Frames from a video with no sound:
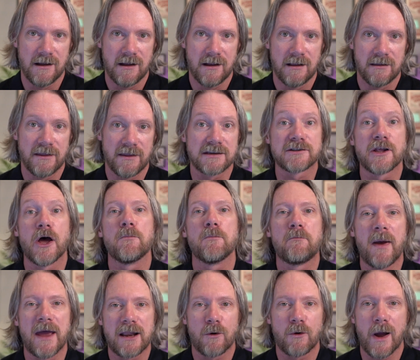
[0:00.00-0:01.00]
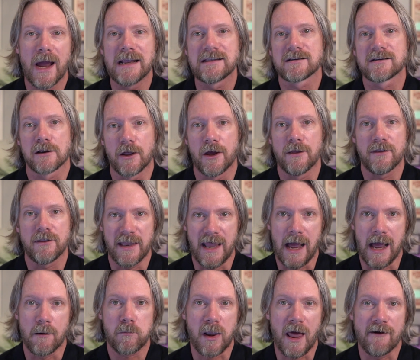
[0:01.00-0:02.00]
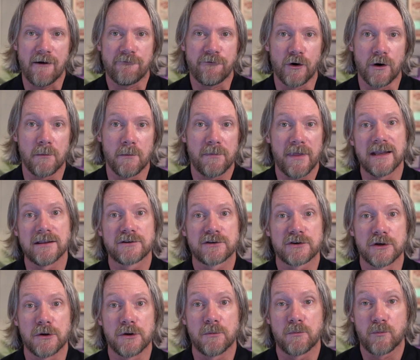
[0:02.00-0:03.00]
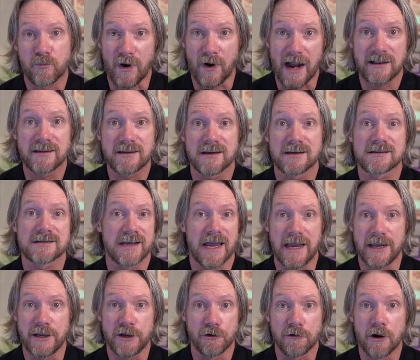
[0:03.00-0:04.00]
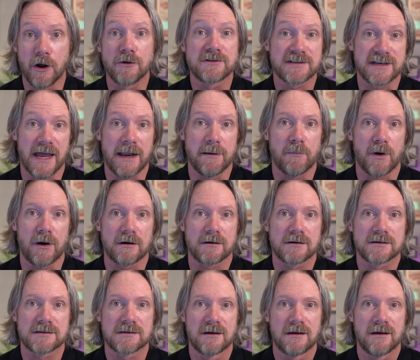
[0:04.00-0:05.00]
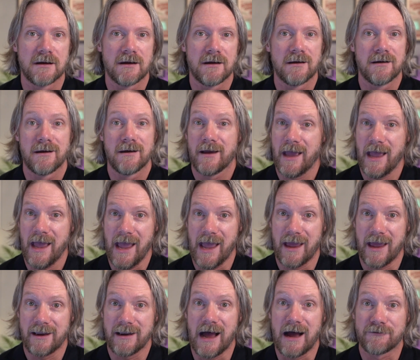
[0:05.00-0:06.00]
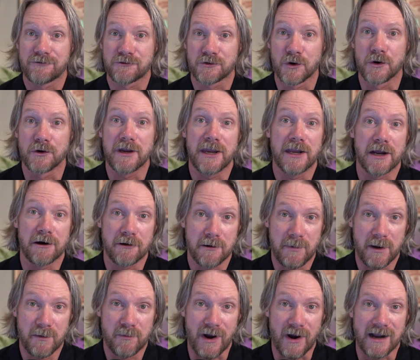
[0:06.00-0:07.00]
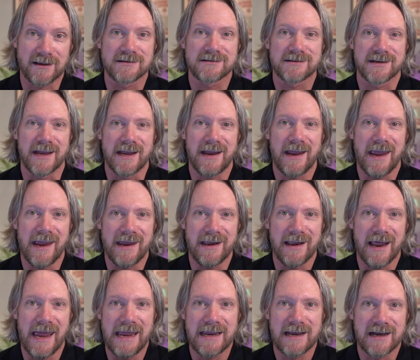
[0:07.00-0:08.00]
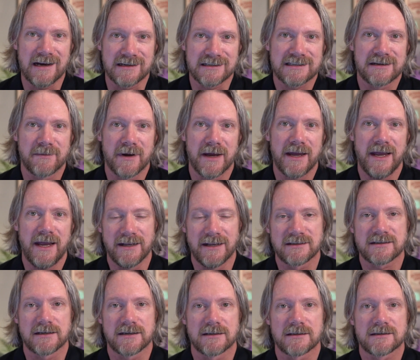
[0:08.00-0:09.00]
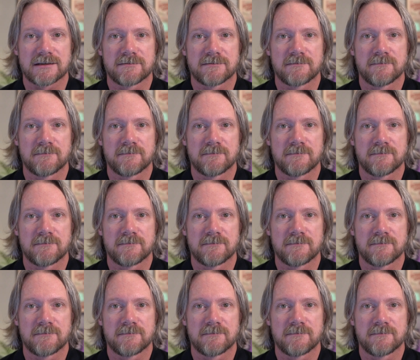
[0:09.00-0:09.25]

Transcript: There's no better way to learn the Now platform than to practice in your own sandbox. And after all, you don't want to be practicing in a customer instance.